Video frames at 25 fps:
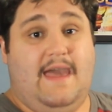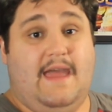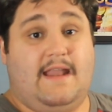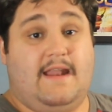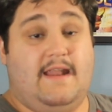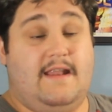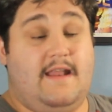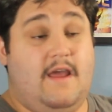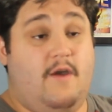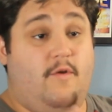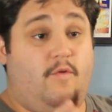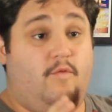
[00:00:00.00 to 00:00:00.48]
dad.
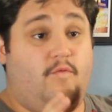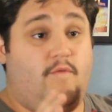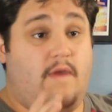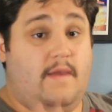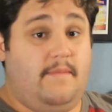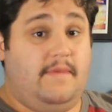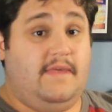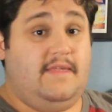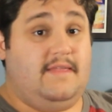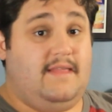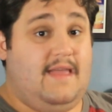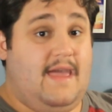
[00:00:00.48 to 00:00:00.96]
Now,
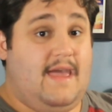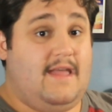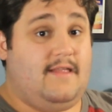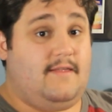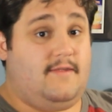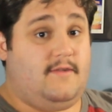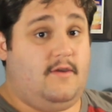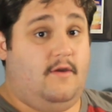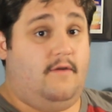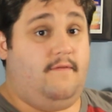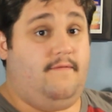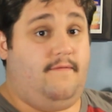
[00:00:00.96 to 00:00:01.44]
Remy's dad
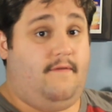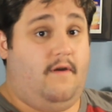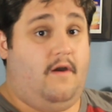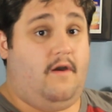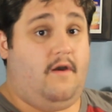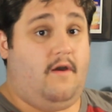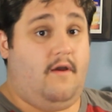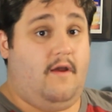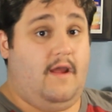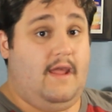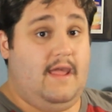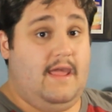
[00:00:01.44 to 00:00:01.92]
so
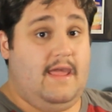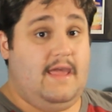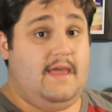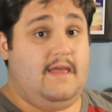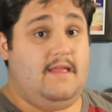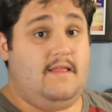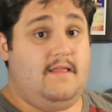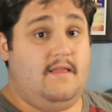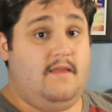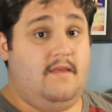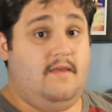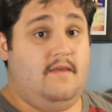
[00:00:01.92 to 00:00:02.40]
far
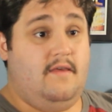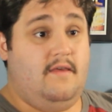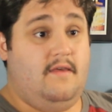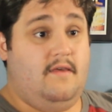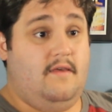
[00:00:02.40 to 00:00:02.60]
in